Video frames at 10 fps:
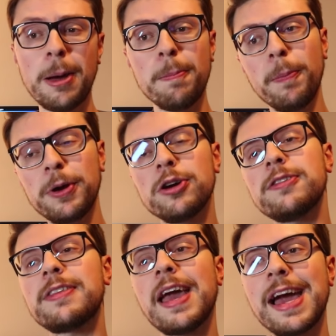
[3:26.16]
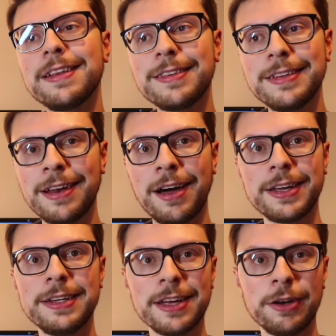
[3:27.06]
But because they had
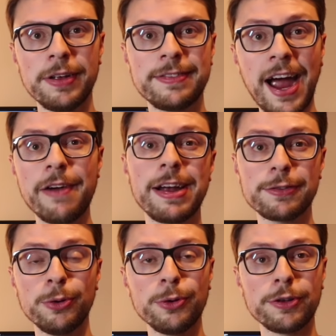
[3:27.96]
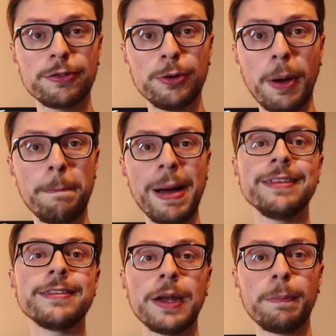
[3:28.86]
denied a direct order to
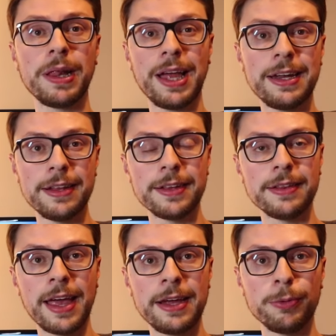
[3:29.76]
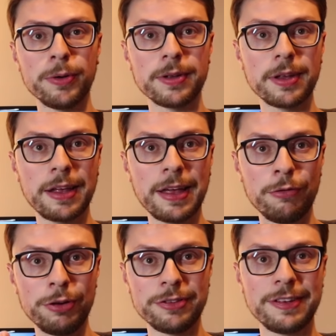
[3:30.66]
abandon a planet that they were
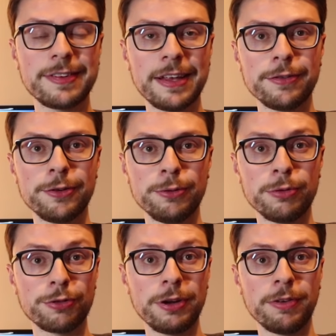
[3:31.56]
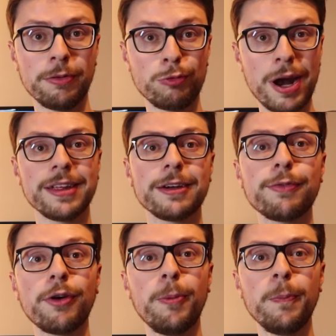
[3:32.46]
originally sent to retrieve a relic
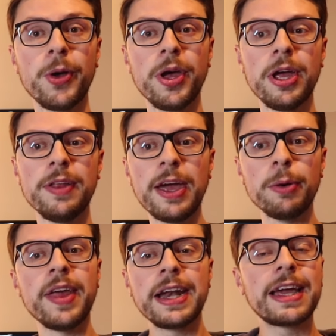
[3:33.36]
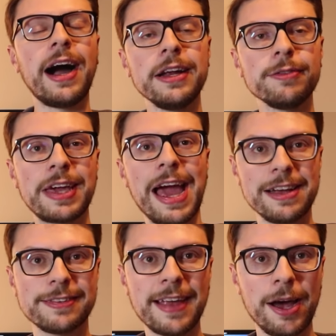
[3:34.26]
from, they were then kind of
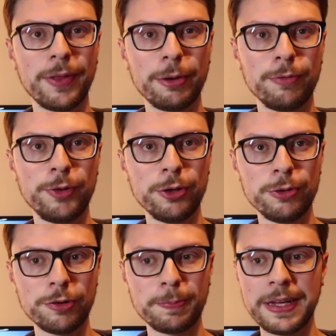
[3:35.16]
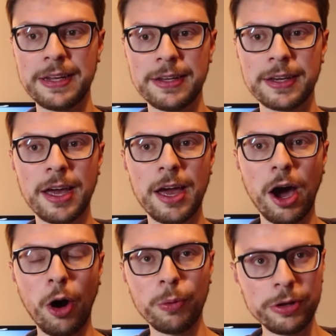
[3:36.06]
cast out. They were viewed as being,
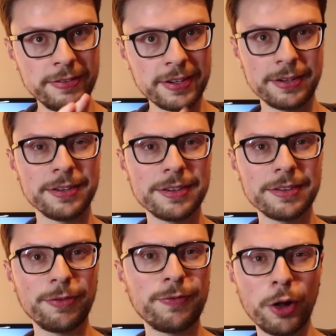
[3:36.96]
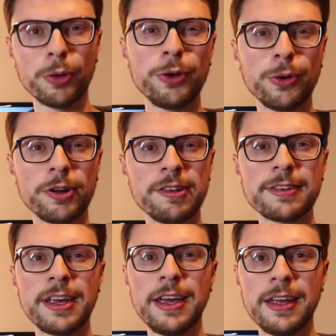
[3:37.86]
oh, well, you didn't follow the
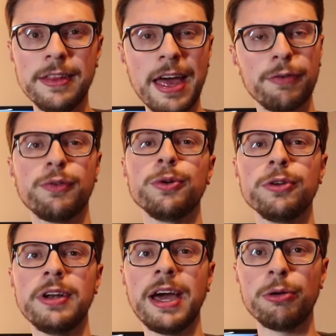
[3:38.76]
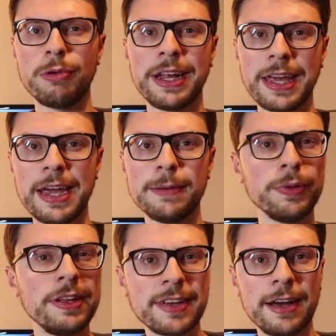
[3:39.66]
orders, therefore you're now a renegade. But
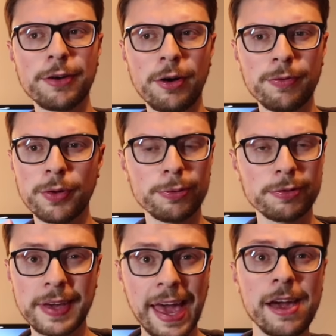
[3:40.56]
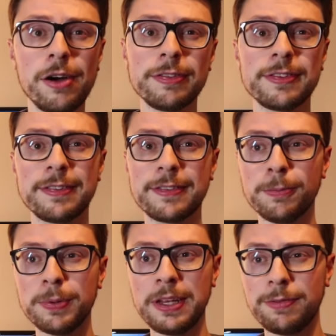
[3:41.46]
these guys aren't followers of Chaos. They still
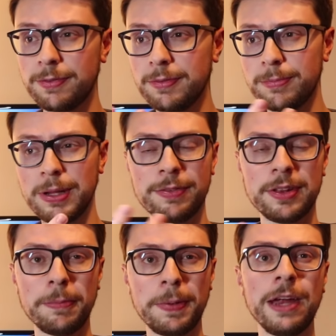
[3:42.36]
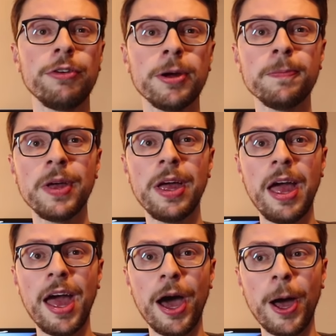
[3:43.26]
believe in the Imperium,
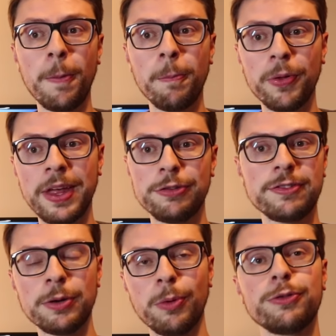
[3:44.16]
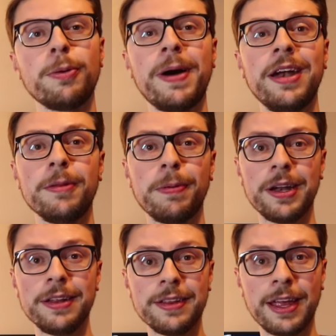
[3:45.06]
but they just didn't want to abandon the
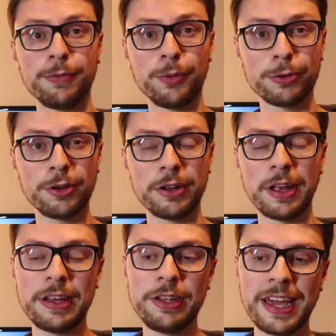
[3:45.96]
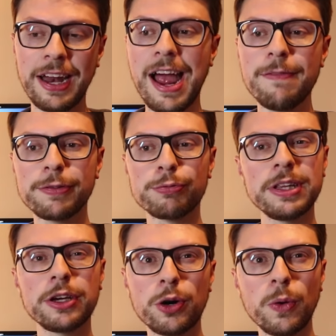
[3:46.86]
planet that they fought on in it. And you kind of have this
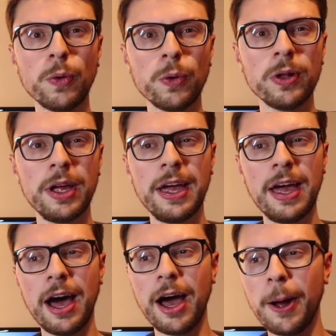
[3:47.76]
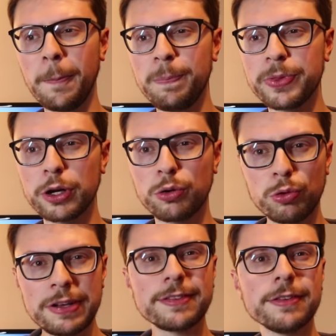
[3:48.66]
really cool
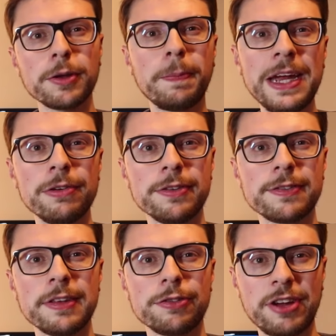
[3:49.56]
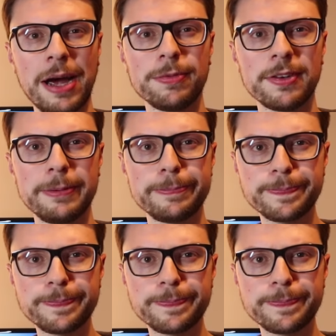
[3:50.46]
grizzled appearance to this chapter.